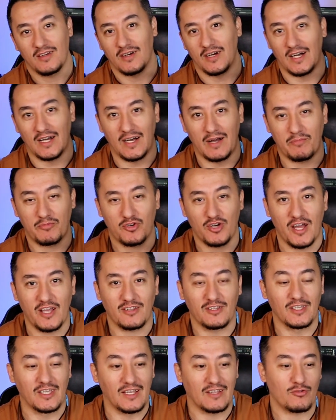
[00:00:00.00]
I'm trying
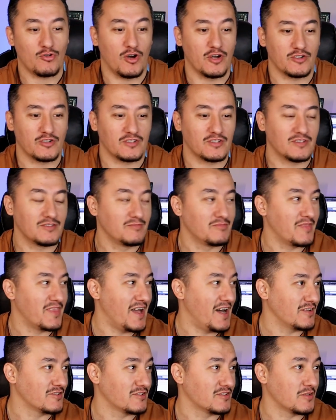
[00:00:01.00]
to get
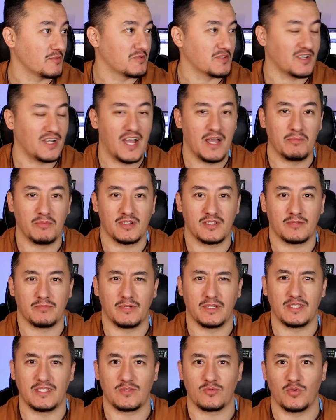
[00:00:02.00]
100,000 subscribers,
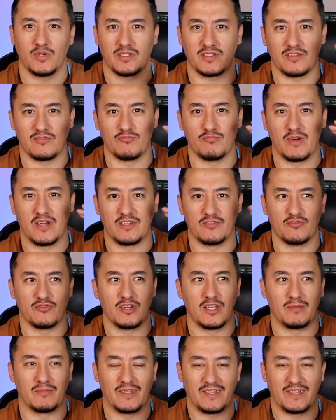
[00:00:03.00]
but it wasn't my dream.